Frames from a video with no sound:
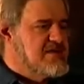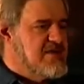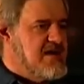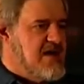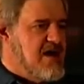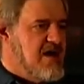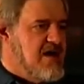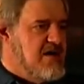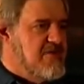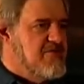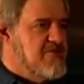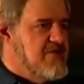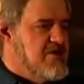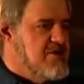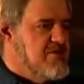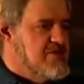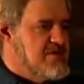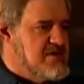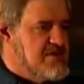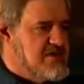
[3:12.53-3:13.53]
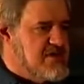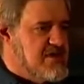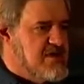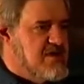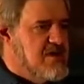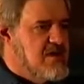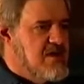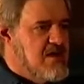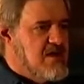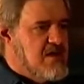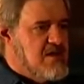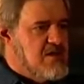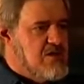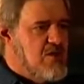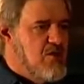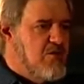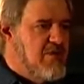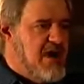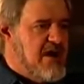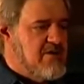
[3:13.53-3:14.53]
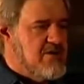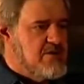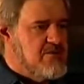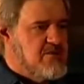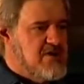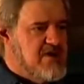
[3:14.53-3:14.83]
the high frequency, low powered